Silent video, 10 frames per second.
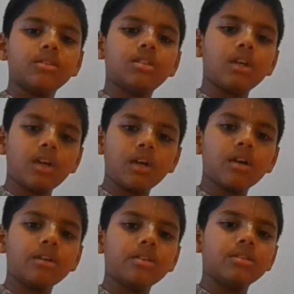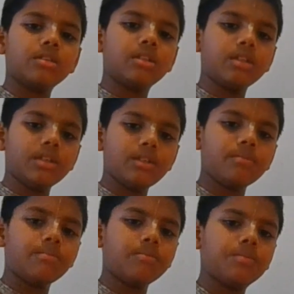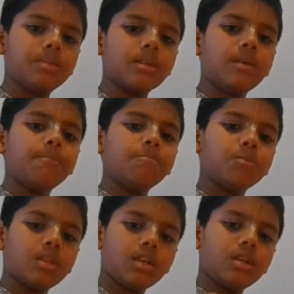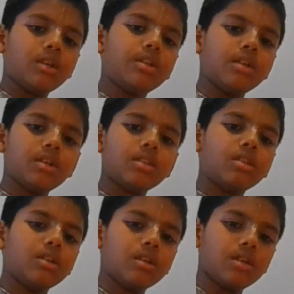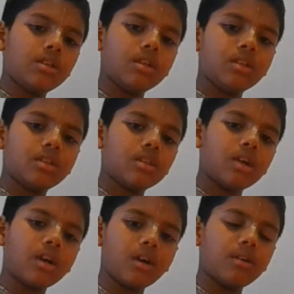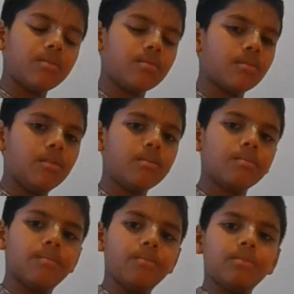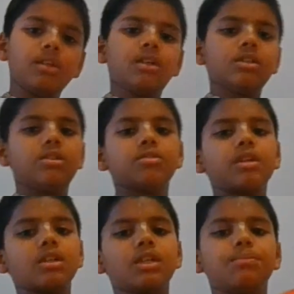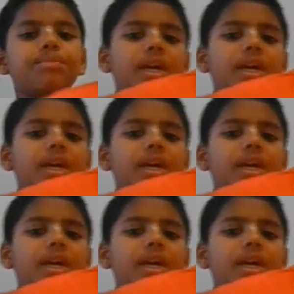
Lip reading: Ta, ti ri ta. So you can keep